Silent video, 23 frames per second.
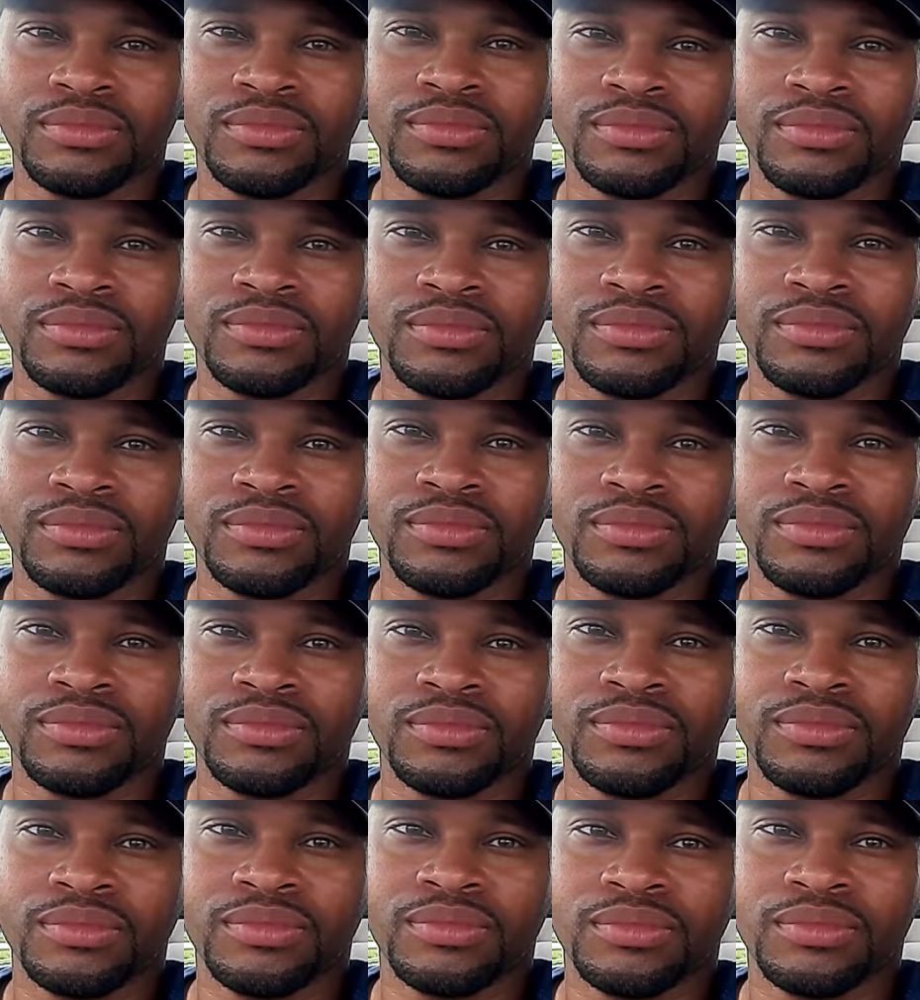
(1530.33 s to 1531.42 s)

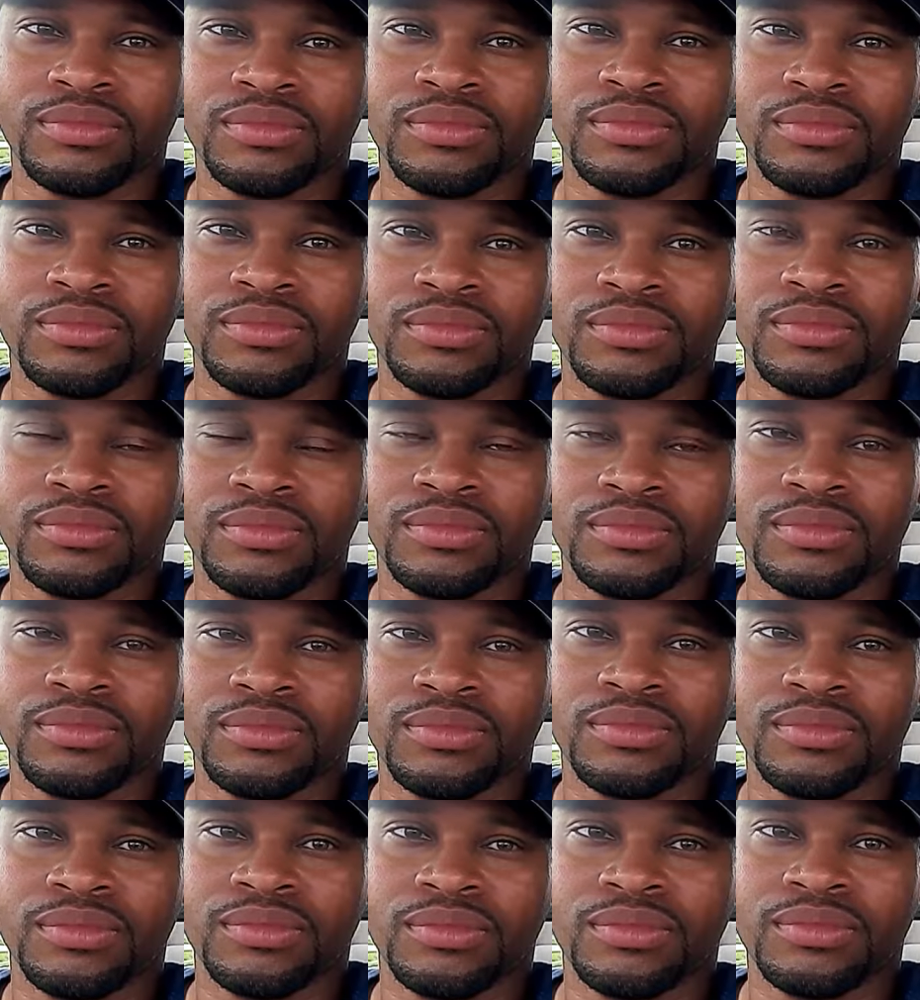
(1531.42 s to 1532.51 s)

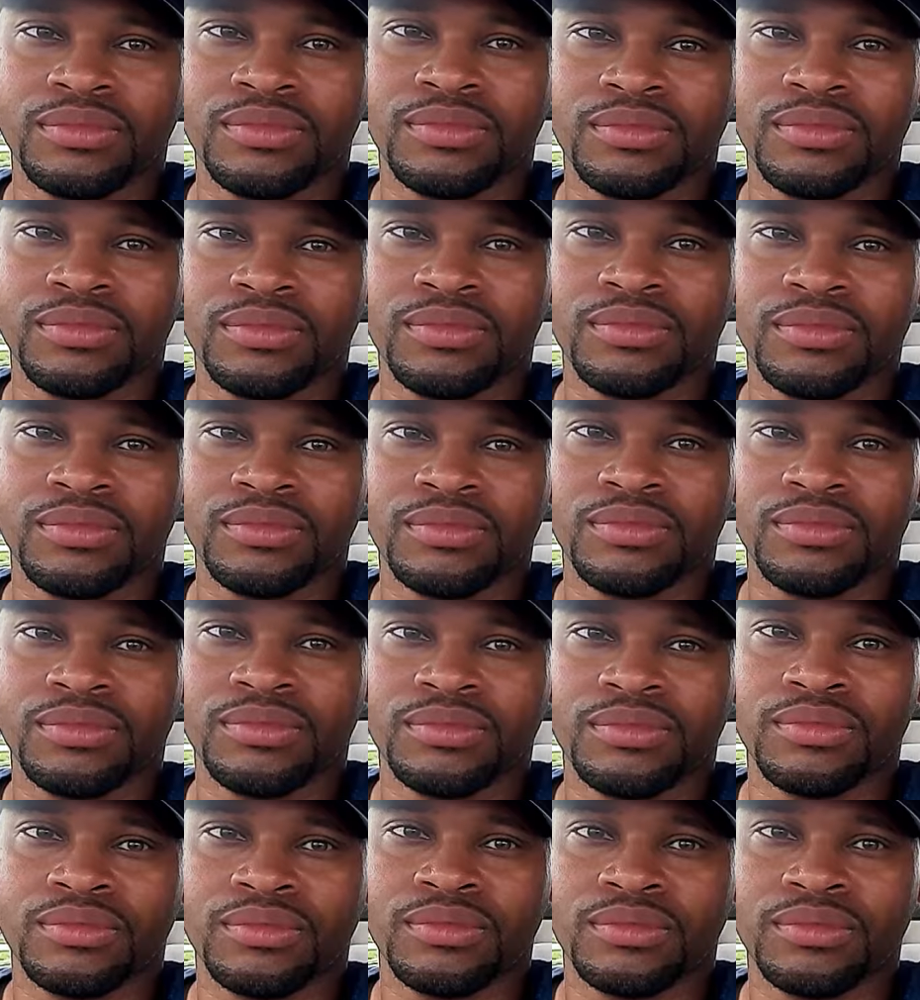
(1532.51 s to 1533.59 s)

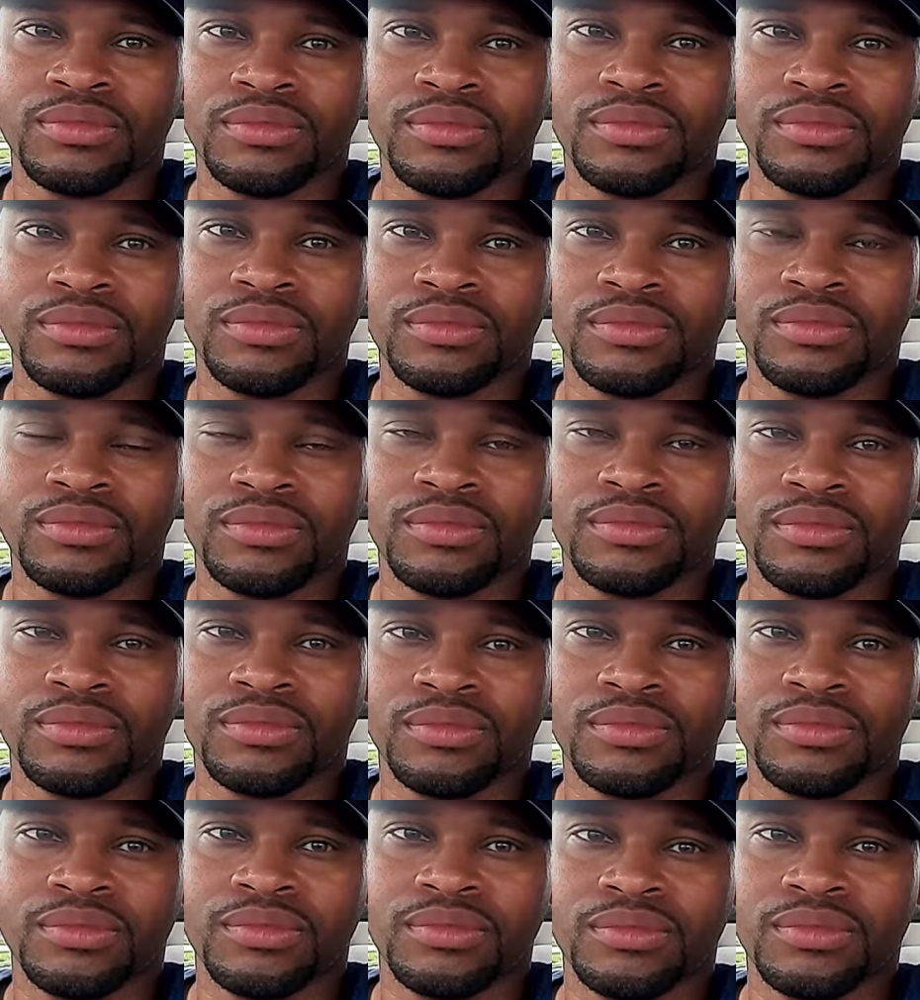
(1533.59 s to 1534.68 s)

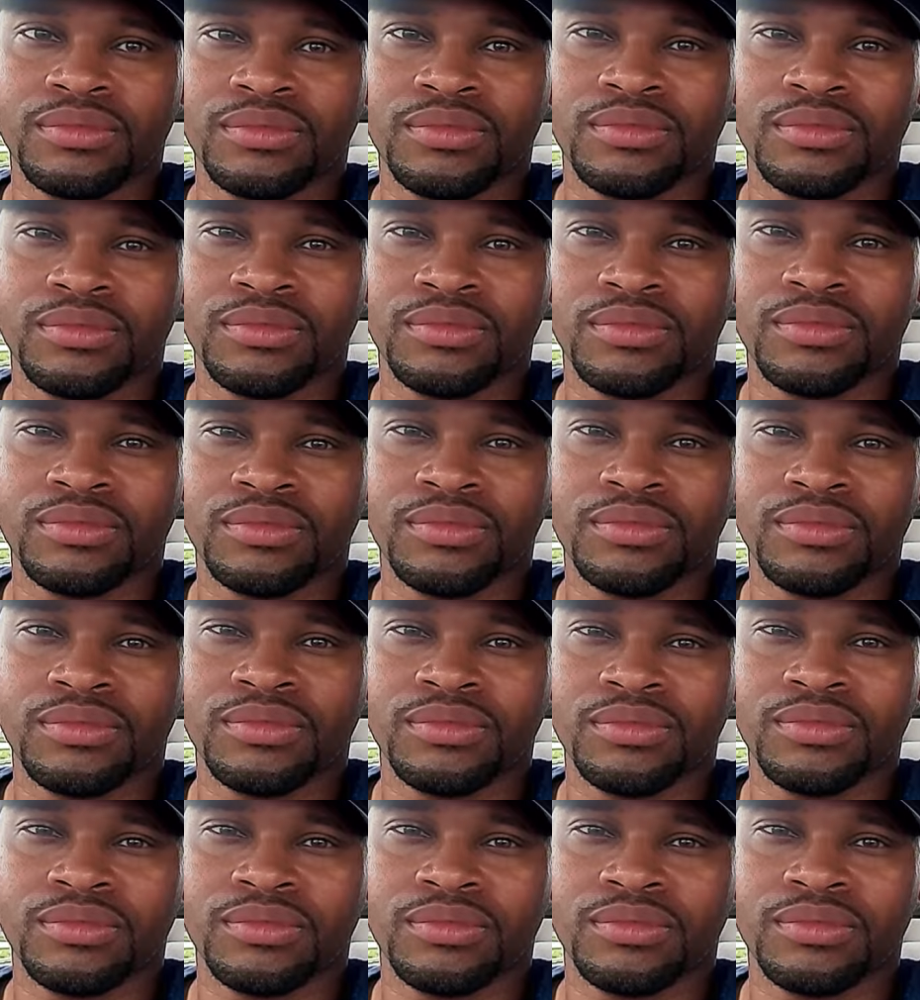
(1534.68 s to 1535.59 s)
No words are spoken by the person on screen.